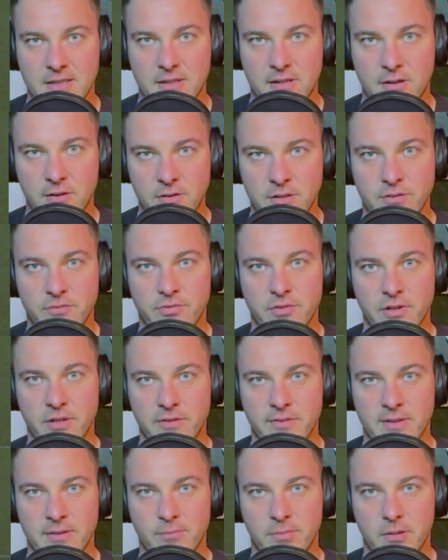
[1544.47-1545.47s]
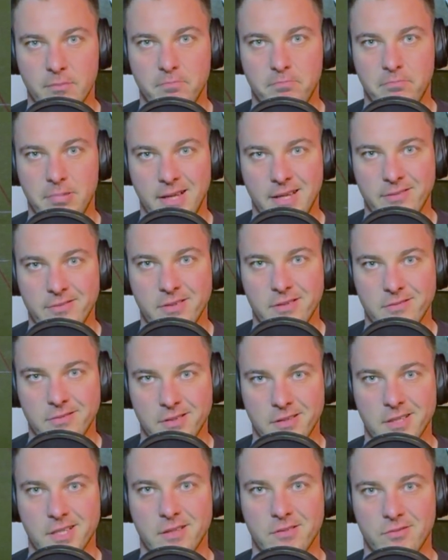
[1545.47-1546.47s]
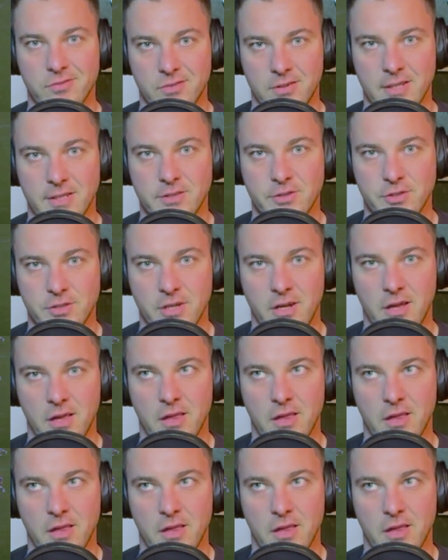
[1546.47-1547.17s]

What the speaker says: Who's in front of him but Bevan fucking French?